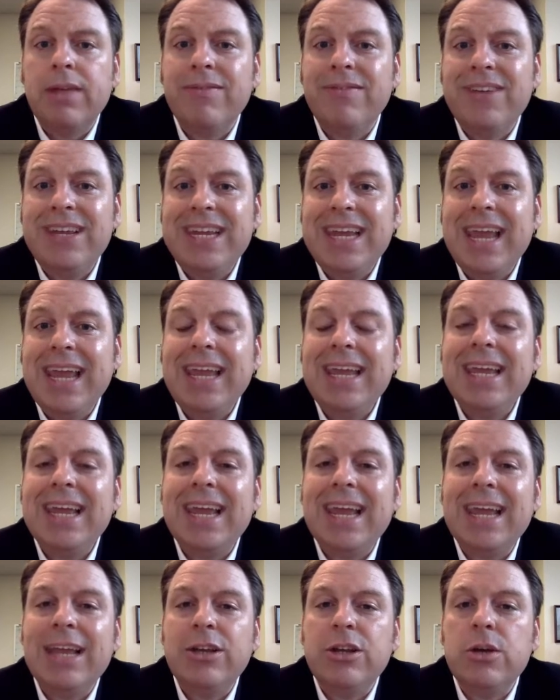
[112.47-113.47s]
VA
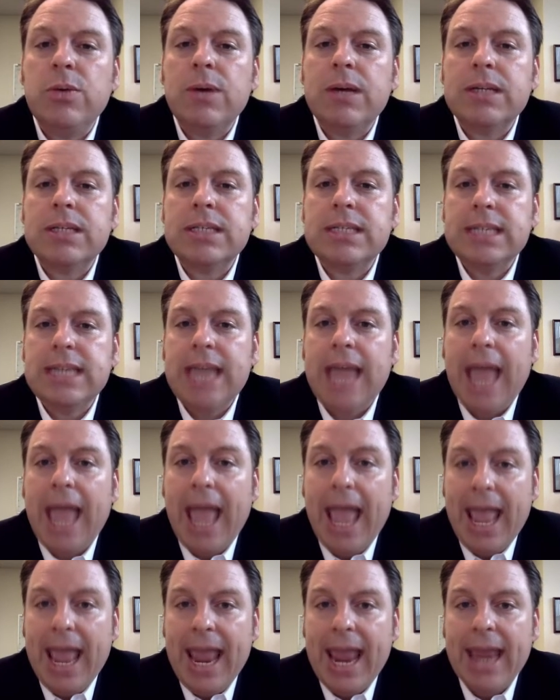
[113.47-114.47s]
and
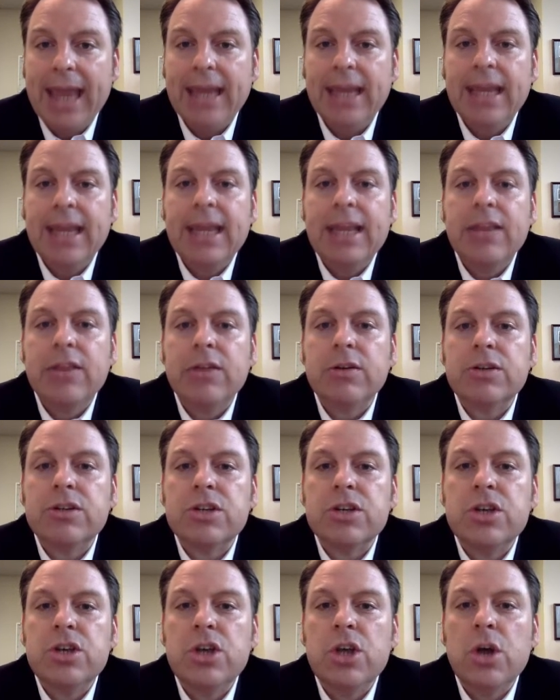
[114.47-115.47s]
USDA, there
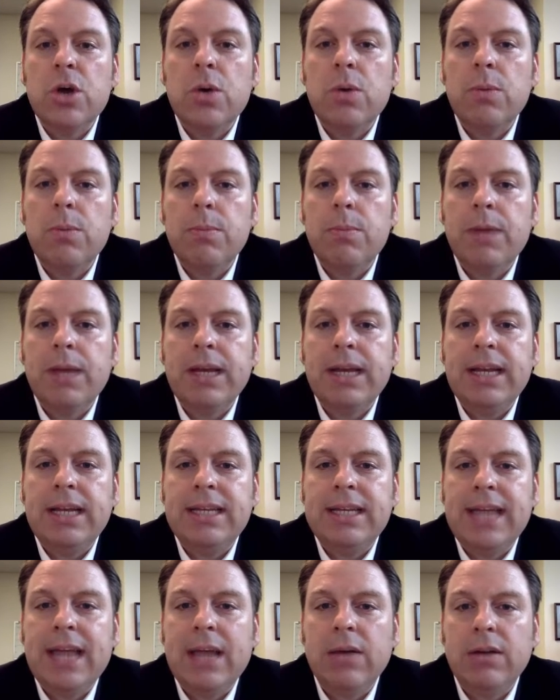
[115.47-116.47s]
is no money
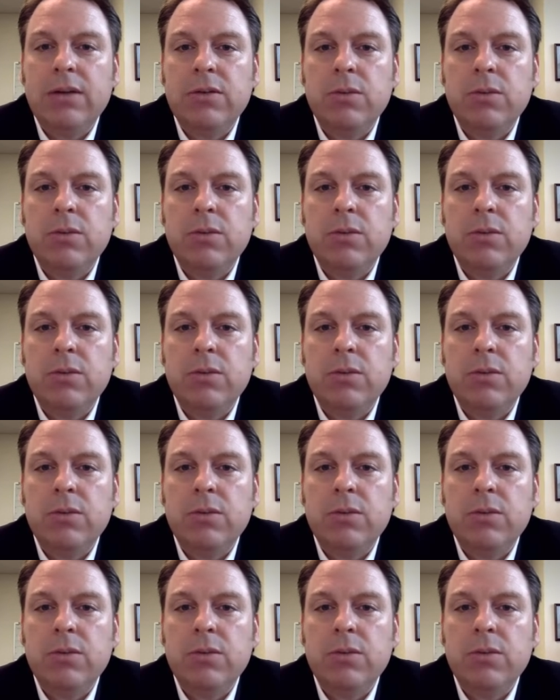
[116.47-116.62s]
down.